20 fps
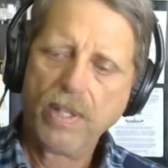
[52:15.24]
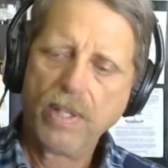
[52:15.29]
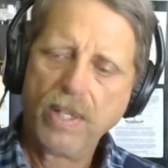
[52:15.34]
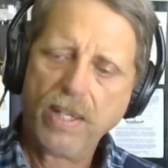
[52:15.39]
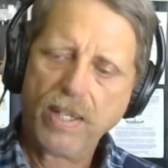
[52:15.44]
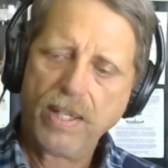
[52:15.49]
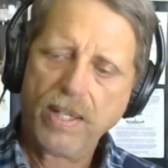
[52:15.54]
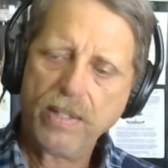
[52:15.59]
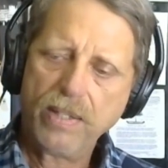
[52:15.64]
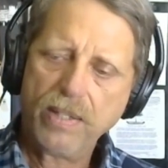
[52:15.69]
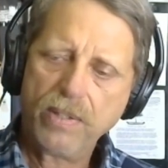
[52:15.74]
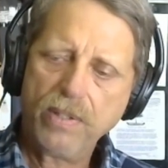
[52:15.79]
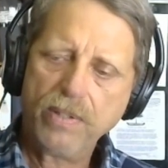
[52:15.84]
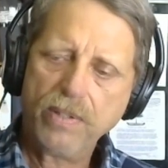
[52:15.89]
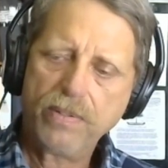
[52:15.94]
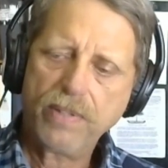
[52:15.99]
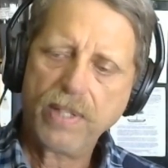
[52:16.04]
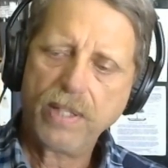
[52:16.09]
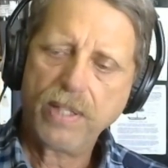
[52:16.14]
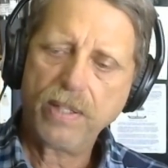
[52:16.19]
And she
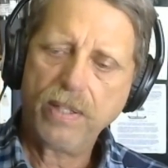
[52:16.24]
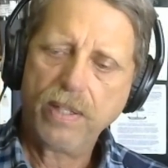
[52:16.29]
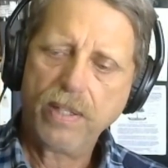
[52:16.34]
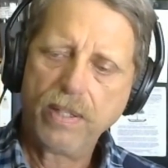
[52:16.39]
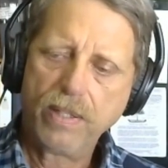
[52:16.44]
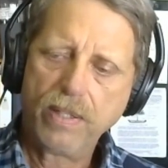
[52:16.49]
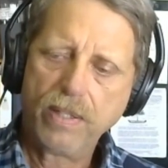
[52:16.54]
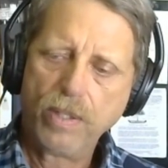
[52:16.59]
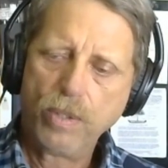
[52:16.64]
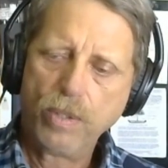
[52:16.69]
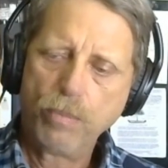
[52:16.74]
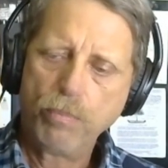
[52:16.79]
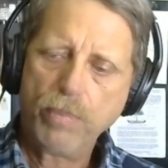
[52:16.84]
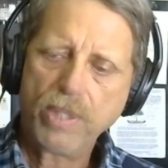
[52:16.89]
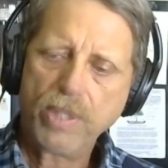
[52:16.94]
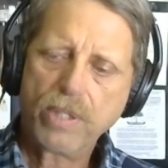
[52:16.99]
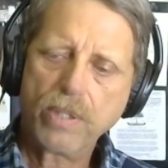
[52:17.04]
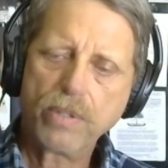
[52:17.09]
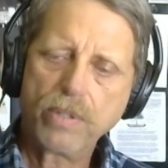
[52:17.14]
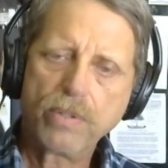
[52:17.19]
said,
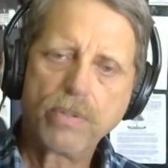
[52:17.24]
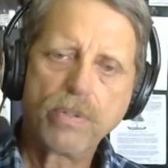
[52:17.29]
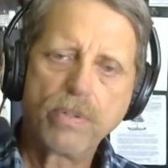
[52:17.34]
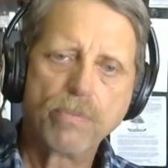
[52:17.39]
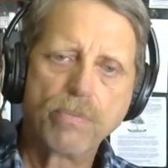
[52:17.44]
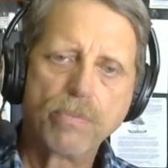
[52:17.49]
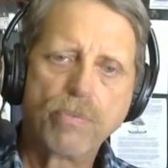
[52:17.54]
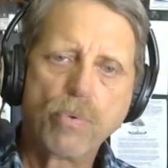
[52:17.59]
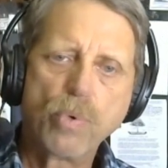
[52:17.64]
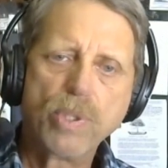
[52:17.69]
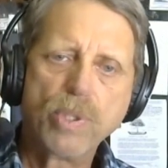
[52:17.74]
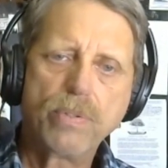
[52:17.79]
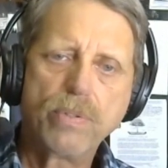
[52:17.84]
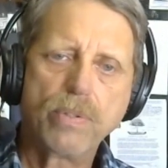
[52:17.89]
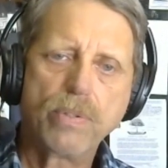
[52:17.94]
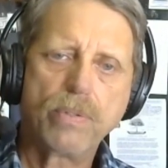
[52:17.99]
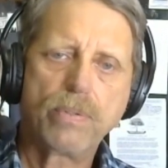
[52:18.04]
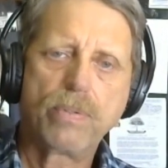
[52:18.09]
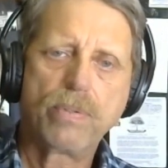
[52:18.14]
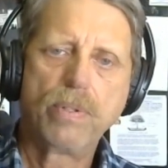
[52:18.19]
because the
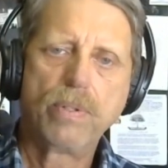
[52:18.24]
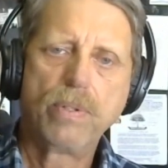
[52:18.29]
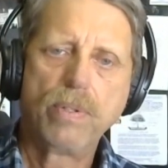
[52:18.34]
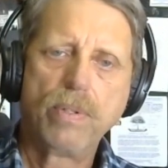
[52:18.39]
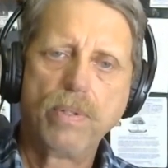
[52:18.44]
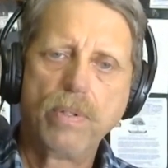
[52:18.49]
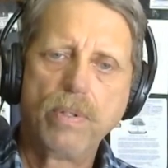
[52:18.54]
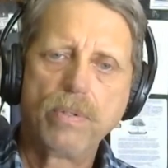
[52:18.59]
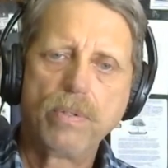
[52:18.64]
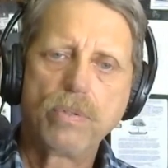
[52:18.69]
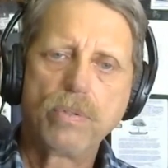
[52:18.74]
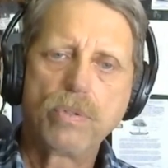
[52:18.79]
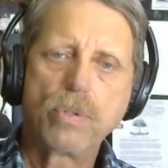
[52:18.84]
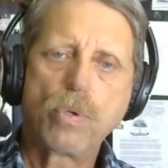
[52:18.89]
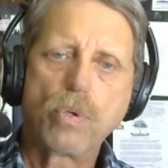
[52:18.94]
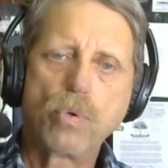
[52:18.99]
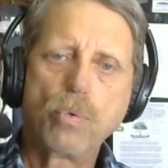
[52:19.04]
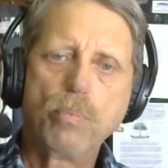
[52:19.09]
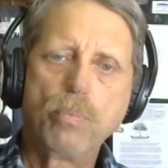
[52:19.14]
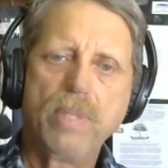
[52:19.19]
voices
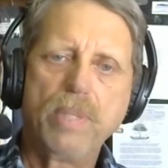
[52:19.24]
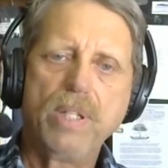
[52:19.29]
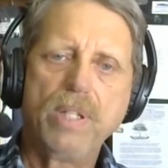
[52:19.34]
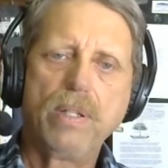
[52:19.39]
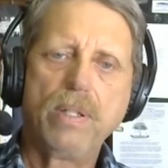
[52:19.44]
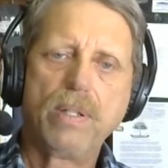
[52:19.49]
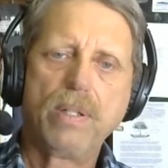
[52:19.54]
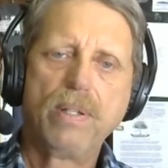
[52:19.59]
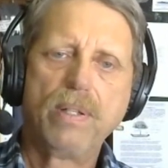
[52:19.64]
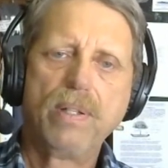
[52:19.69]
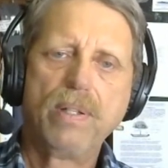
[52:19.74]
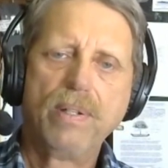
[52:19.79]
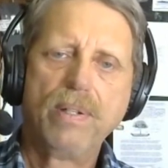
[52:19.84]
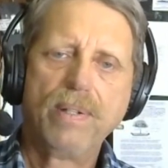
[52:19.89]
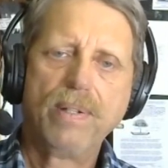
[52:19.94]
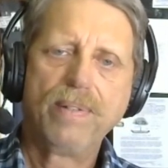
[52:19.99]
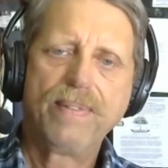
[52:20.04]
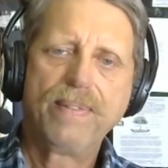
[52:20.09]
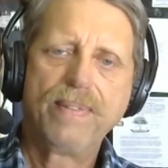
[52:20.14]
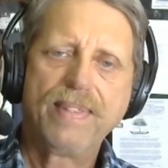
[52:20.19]
told me
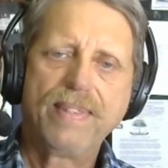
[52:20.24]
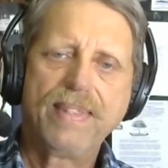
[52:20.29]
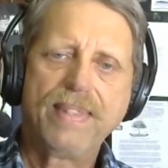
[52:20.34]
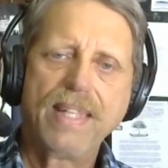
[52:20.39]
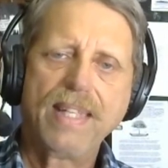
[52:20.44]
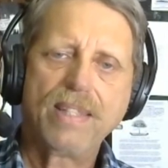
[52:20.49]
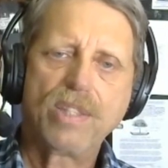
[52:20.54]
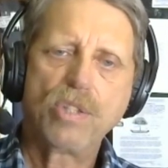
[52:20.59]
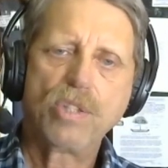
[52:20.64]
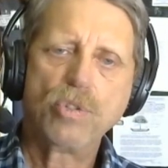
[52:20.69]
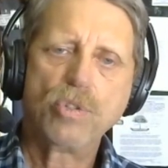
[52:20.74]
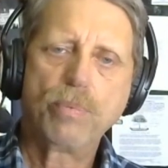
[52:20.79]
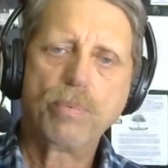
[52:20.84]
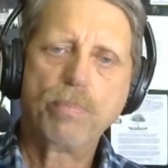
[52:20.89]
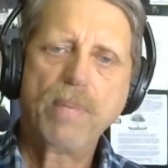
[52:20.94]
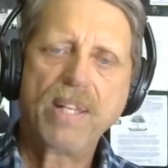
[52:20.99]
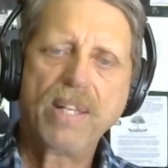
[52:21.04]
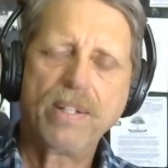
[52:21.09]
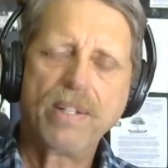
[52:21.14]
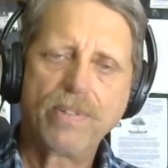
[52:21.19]
that those
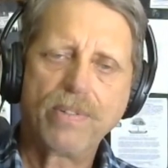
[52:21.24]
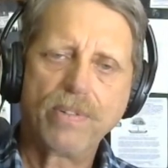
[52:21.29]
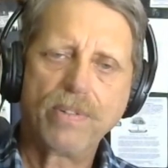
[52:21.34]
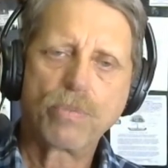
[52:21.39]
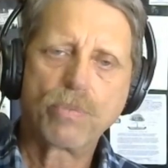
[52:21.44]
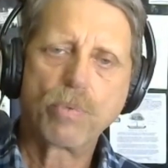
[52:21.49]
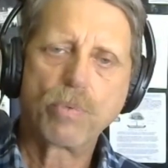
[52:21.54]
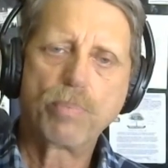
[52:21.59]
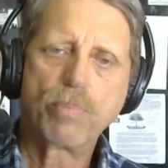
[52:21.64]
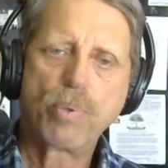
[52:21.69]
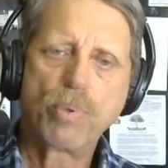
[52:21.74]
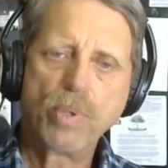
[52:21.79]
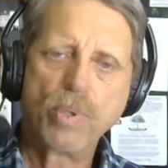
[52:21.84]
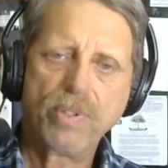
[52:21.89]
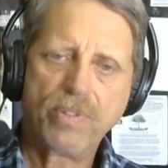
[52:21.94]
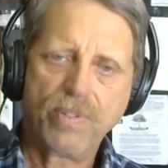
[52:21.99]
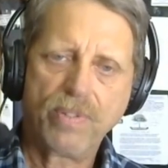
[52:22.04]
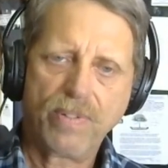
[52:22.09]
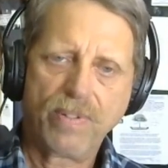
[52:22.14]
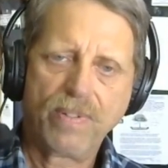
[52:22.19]
medicines were poison.
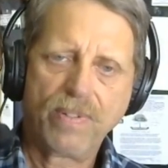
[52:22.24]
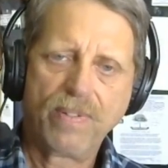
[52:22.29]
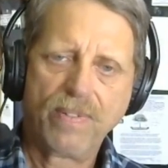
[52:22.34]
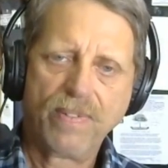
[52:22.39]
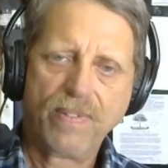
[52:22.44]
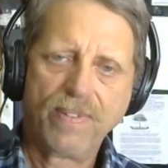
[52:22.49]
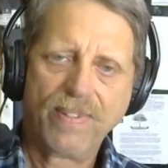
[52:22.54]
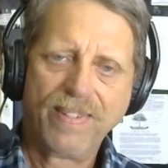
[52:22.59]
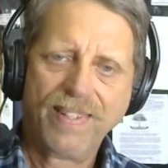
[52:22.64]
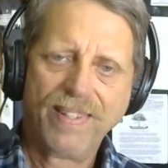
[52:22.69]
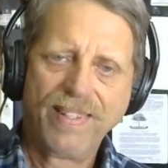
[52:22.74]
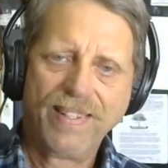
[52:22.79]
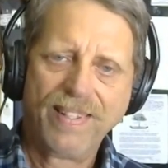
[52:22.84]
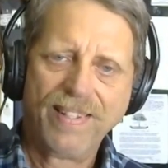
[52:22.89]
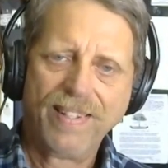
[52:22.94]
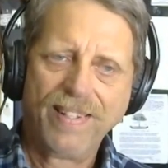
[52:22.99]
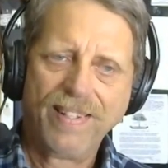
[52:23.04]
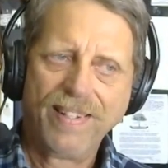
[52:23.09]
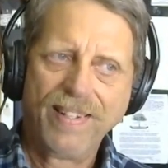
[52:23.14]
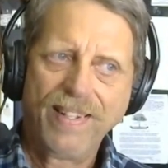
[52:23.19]

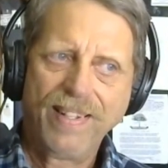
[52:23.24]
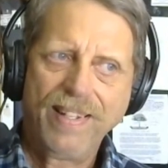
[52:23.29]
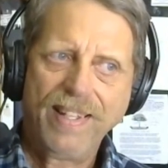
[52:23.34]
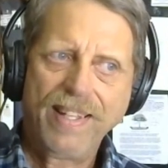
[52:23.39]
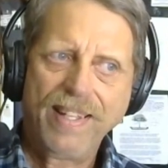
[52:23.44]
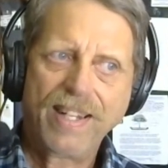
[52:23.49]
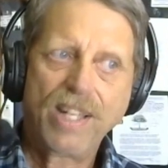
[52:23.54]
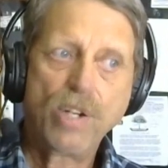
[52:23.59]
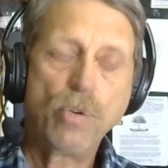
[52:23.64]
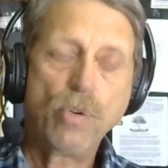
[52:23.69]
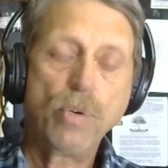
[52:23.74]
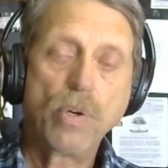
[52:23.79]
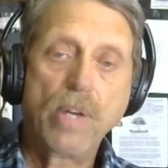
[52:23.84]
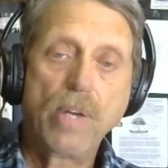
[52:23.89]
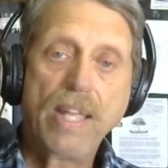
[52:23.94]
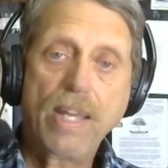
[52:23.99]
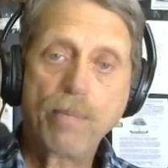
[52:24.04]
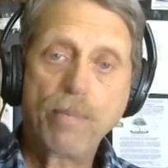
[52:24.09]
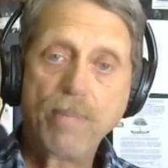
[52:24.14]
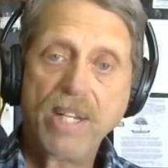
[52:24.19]
And I don't know
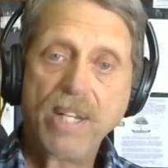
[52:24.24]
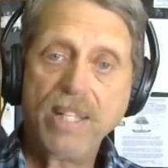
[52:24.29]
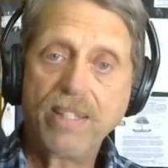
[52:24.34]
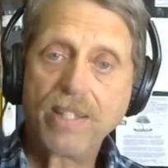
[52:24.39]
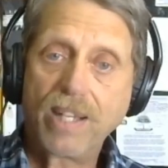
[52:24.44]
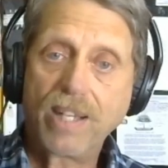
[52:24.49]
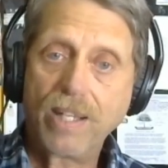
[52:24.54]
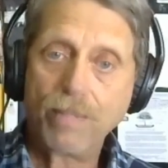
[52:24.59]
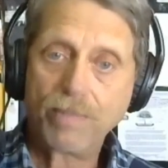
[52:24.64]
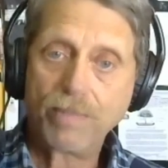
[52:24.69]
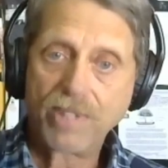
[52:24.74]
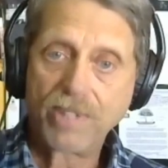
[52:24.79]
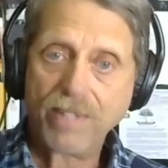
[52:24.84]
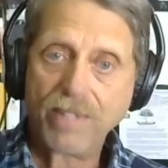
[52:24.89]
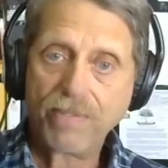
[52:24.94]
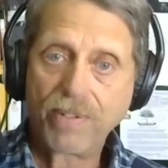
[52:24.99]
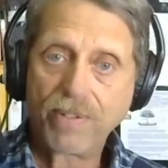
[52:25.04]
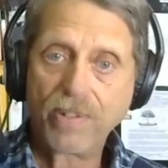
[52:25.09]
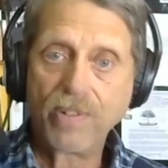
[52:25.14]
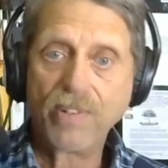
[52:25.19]
how many times I've
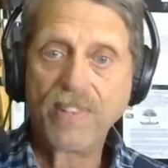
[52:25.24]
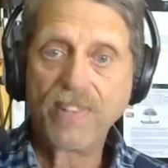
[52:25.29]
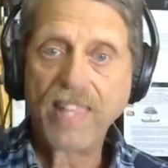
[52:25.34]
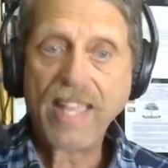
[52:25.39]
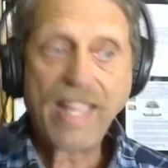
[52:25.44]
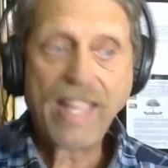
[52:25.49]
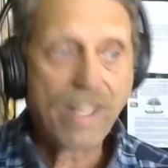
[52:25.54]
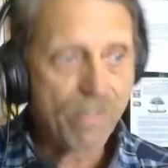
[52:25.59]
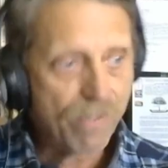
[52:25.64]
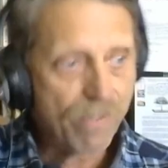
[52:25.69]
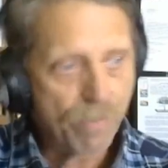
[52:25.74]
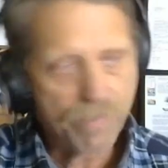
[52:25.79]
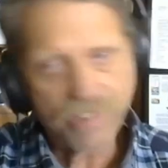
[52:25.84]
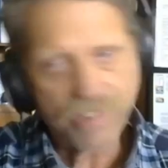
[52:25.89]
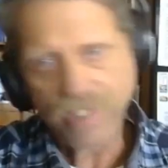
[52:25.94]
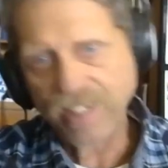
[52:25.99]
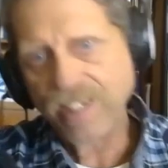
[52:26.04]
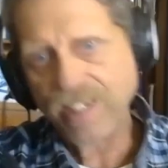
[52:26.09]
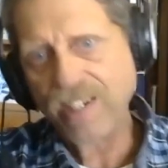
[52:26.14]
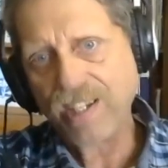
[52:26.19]
heard that from
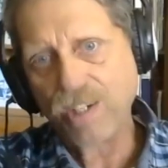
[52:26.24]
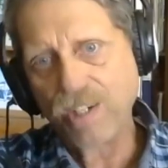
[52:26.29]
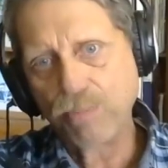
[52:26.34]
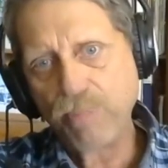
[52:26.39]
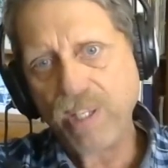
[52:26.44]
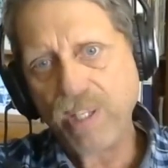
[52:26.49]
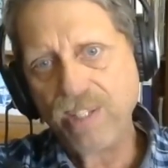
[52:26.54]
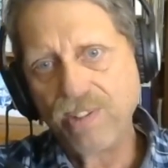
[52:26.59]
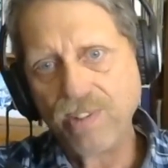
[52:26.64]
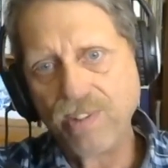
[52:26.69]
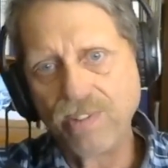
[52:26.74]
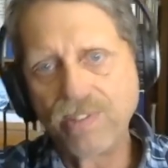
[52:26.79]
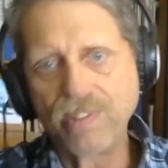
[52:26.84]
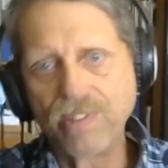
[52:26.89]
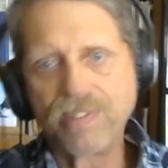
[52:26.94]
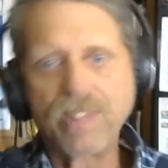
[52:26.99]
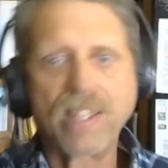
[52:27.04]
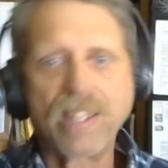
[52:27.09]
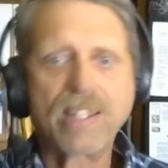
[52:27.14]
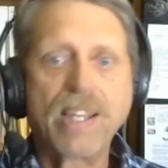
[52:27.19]
psychotic patients. A
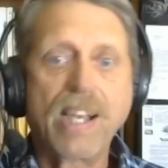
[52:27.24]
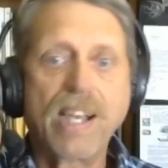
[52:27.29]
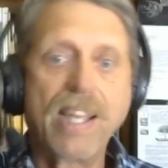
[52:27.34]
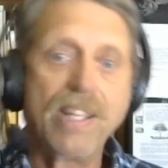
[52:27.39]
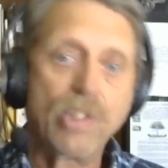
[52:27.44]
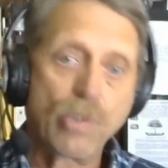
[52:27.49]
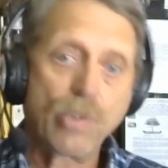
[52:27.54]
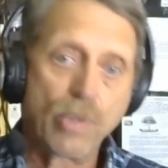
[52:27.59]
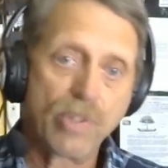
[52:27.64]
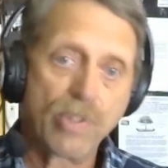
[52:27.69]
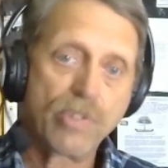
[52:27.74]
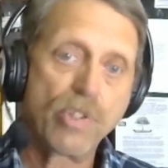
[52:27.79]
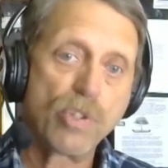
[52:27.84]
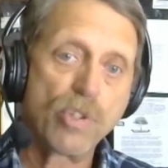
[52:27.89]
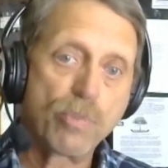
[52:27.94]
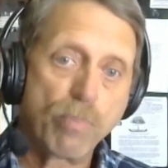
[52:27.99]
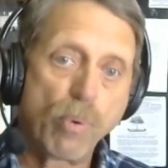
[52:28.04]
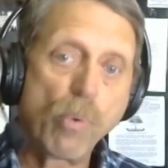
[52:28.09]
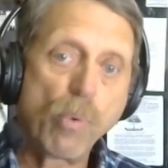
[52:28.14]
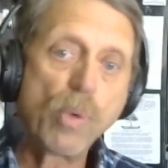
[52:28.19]
psychiatrist is
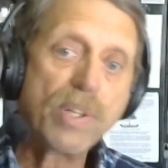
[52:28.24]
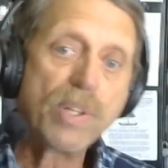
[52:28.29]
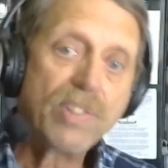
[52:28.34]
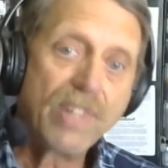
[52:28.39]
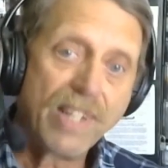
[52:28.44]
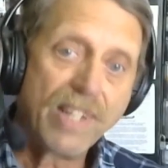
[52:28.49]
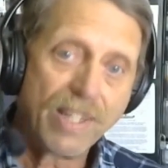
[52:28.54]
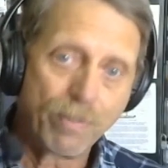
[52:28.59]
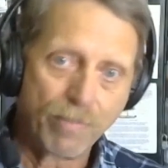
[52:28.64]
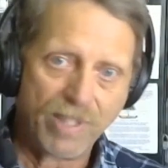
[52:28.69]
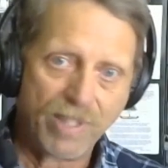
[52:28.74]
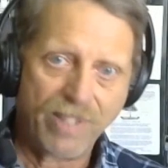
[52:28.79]
poisoning me.